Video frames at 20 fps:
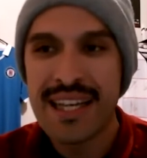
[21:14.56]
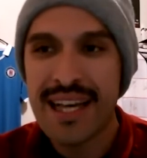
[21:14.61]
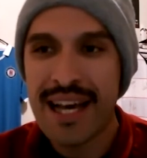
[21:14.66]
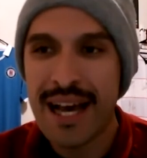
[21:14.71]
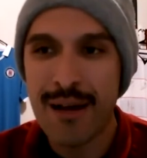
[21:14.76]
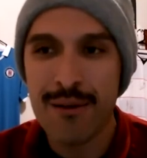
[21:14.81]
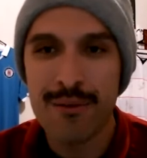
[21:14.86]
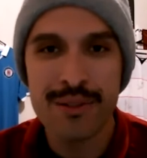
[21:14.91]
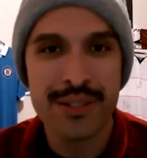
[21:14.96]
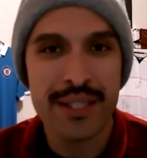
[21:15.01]

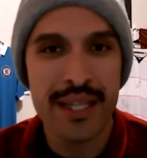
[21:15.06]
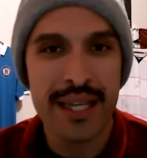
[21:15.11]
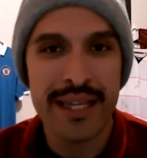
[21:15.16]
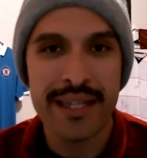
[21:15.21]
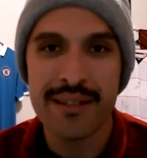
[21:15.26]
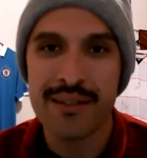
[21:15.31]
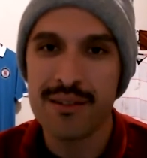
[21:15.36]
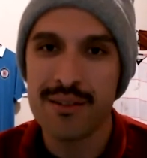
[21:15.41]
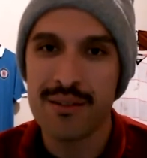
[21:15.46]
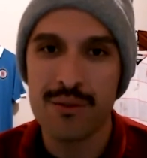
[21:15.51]
I was
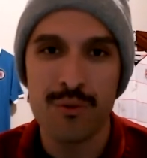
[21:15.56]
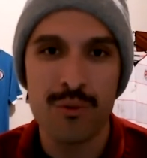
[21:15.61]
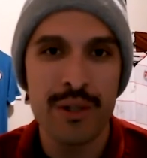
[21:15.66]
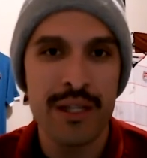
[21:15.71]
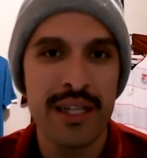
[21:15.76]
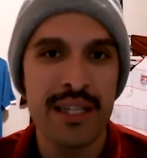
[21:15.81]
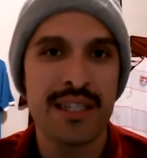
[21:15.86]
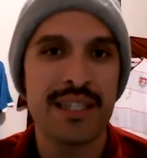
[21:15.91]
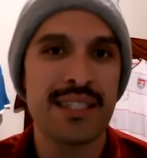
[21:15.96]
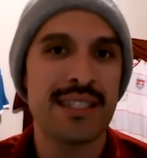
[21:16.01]
like, we
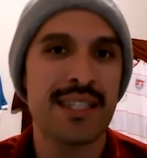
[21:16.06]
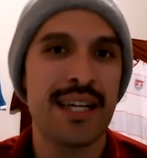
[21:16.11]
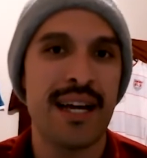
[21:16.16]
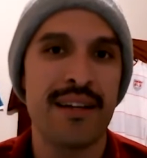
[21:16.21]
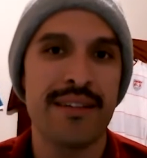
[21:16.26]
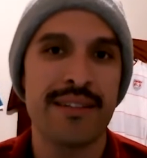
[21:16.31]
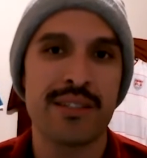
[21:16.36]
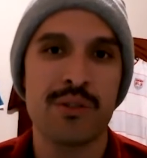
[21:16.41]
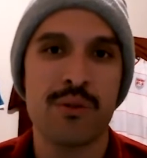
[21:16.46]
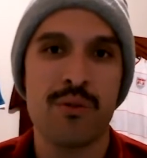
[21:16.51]
need this guy
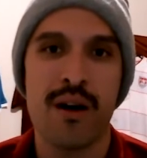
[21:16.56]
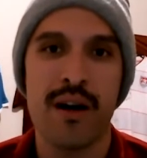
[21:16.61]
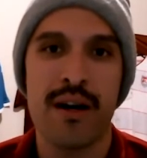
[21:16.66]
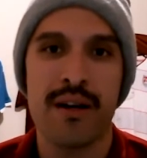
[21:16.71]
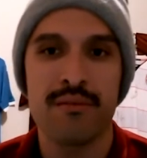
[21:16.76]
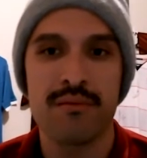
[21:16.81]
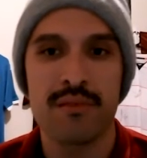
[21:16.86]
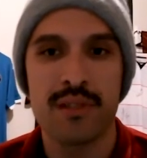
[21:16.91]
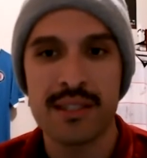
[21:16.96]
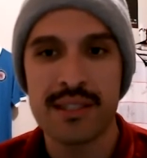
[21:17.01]
on the
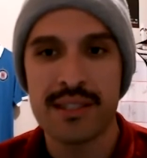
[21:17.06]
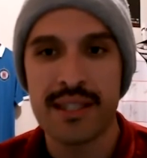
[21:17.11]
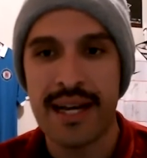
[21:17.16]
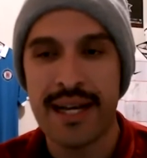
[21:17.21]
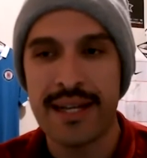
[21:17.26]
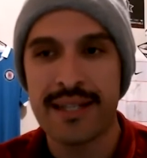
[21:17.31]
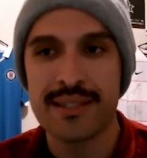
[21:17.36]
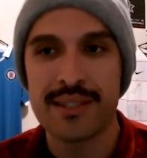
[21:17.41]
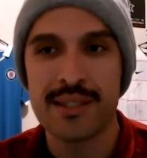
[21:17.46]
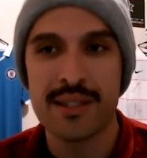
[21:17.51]
squad. This guy
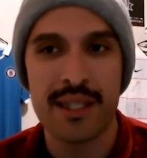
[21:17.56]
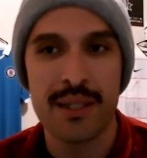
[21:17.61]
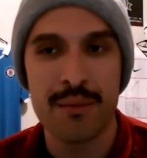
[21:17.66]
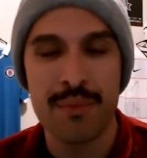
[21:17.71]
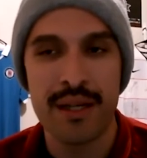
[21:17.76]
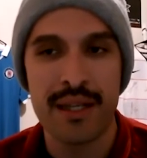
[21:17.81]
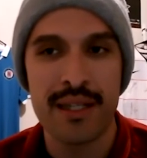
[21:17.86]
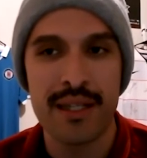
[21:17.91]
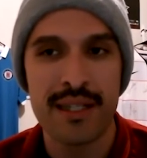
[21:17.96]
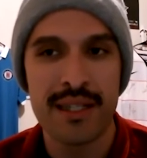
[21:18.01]
has
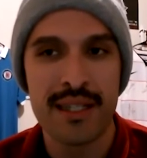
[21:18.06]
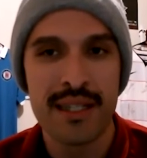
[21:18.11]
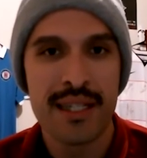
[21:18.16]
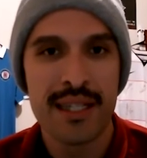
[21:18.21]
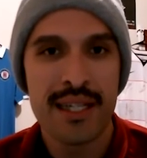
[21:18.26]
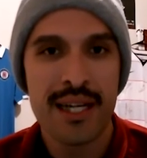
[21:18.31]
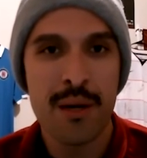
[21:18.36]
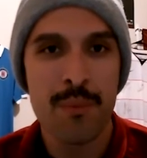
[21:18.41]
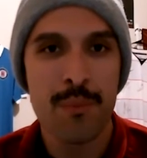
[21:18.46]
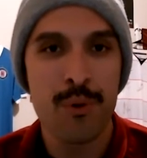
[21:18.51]
been
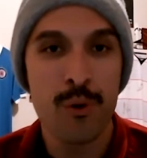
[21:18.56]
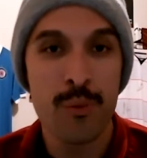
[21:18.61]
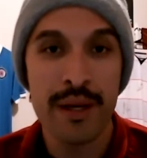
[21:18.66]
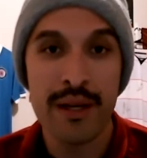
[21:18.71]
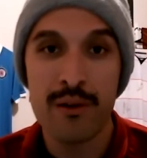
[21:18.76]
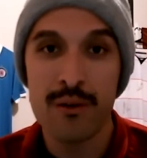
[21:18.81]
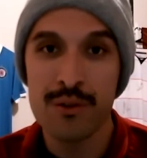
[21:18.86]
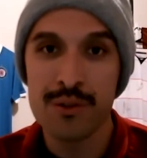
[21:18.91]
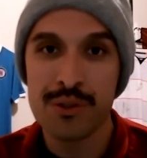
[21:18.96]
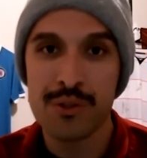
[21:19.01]
a proven
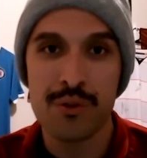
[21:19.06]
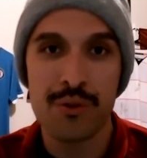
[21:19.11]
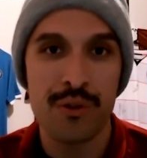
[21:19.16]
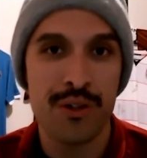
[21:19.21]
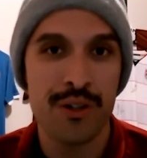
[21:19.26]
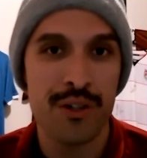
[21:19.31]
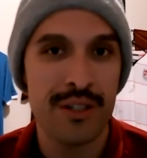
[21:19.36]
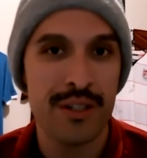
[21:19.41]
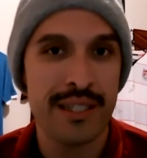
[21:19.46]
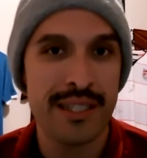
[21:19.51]
goal
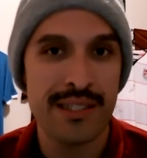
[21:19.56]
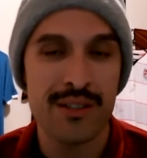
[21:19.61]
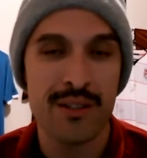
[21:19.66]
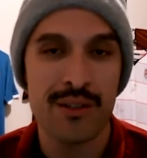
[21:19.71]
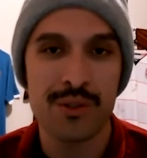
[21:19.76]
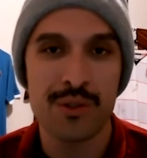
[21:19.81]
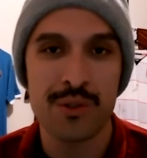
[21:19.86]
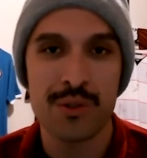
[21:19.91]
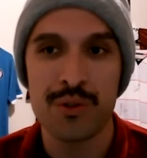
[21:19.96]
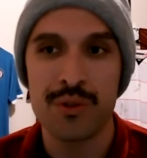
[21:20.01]
scorer. He's
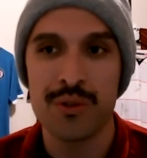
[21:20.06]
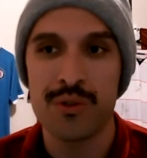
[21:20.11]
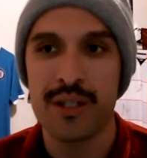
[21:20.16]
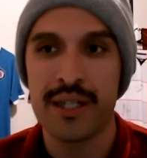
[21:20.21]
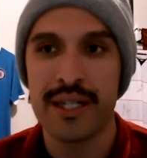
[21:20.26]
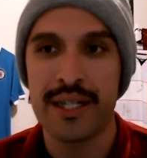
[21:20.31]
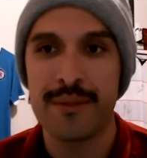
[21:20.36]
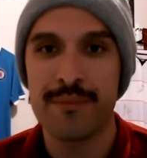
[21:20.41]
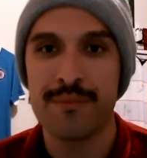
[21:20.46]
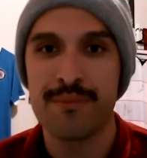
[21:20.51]

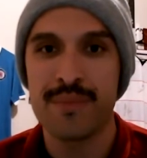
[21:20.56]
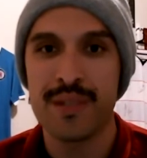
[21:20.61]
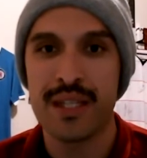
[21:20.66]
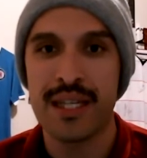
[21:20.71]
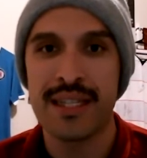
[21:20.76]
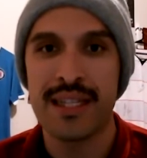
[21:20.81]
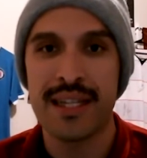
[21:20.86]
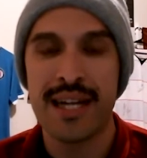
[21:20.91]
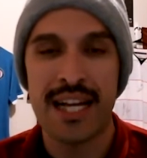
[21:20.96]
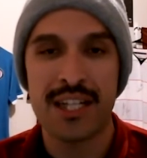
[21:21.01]
also
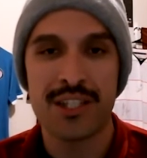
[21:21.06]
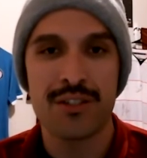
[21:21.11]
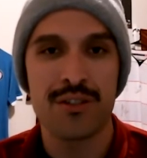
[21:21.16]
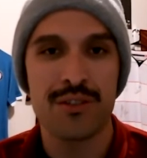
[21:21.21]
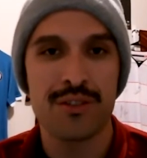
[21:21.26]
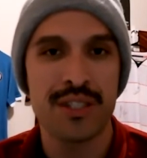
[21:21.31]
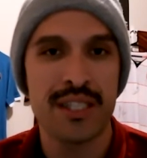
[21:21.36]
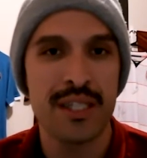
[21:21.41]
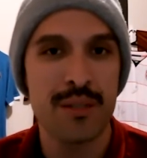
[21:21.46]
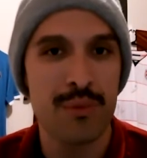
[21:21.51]
in the
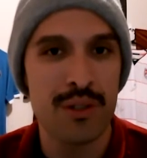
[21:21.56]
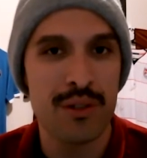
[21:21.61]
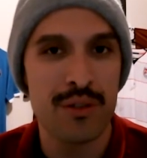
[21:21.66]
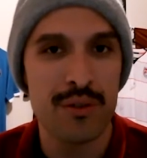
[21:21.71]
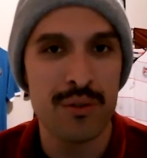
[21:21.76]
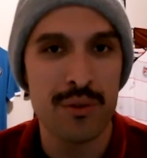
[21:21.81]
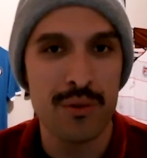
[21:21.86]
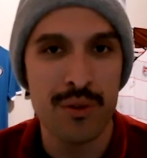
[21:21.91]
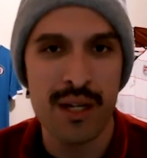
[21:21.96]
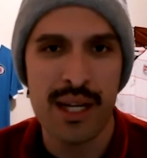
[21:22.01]
national team with
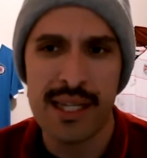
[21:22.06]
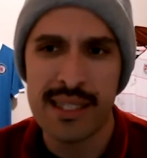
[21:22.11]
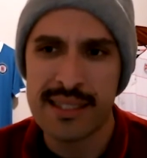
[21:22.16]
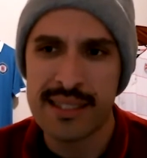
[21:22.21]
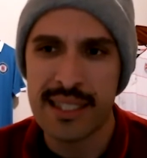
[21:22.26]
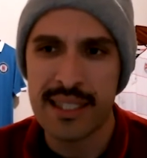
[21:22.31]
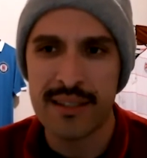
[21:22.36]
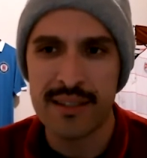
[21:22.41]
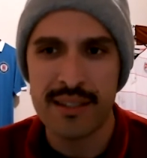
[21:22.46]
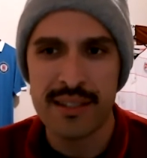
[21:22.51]
Honduras.
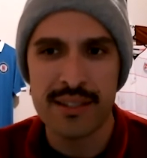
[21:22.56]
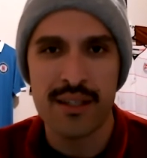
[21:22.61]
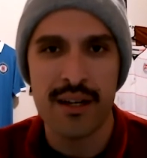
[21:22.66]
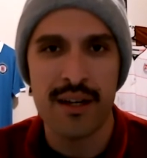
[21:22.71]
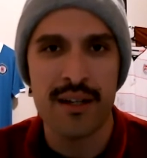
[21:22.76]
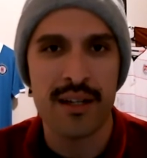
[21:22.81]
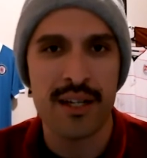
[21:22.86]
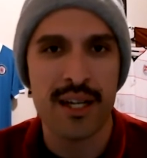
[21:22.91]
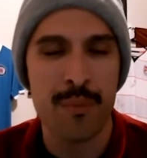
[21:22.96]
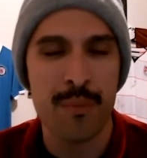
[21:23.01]
He's
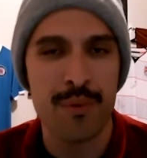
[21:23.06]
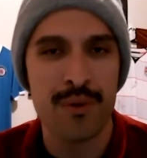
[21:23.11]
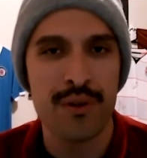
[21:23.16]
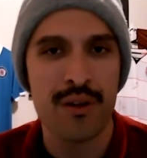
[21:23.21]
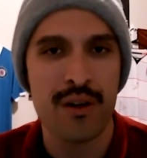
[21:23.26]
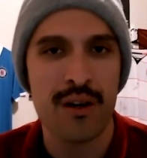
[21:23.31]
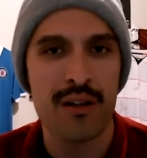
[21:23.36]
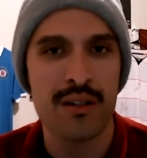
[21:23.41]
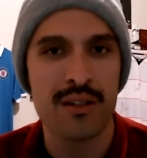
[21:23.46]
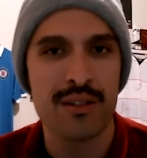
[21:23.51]
gotten a couple of
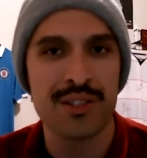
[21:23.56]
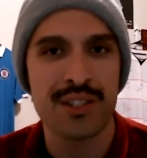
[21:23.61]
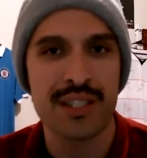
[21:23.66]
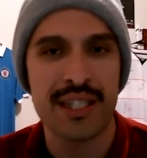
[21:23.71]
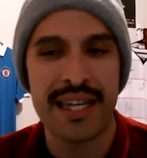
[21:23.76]
calls.